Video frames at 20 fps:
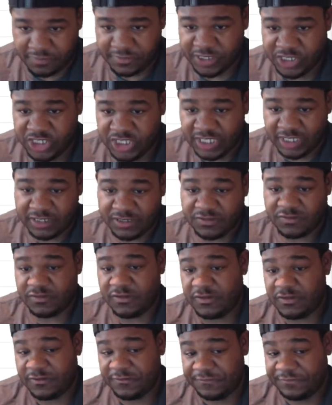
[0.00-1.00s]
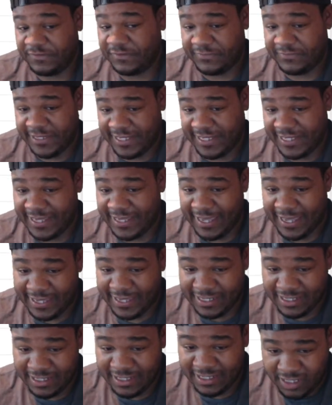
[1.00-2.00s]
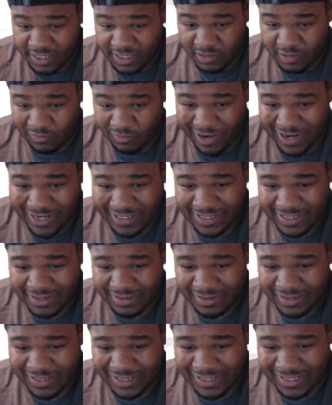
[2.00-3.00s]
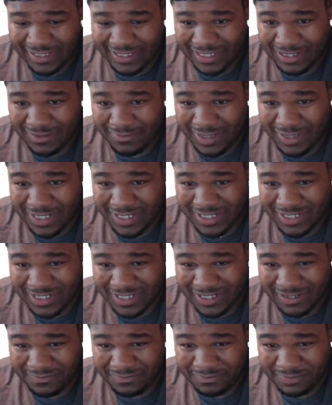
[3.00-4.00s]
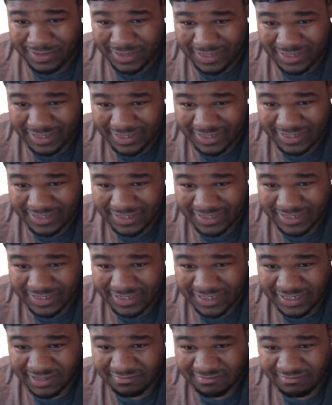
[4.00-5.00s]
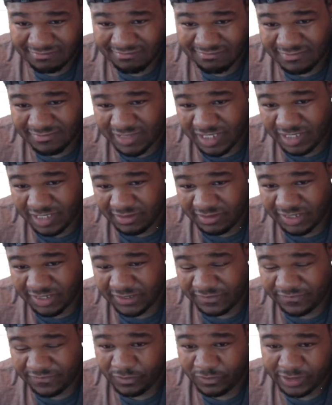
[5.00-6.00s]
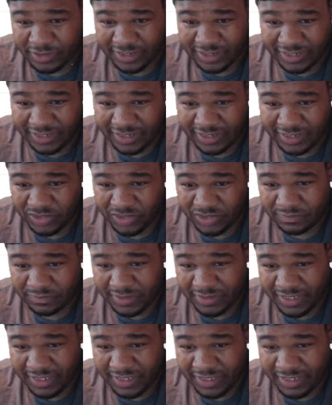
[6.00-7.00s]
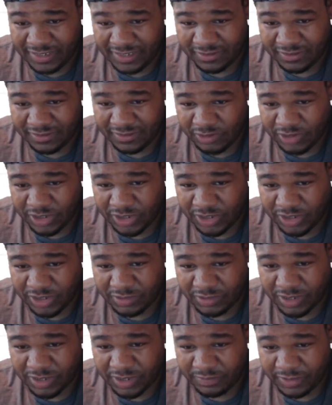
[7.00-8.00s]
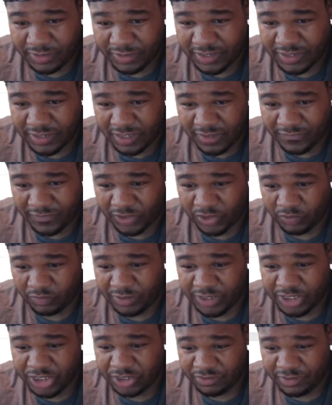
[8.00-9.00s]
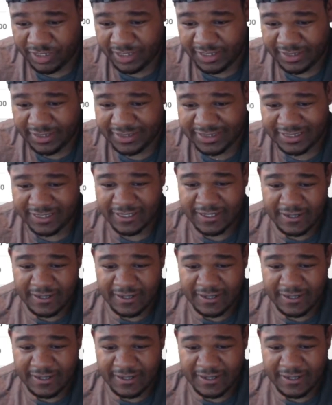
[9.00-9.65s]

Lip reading: challenge for 50K. Right now I am up close to 1,400 bucks, which is pretty good off of 3 trades.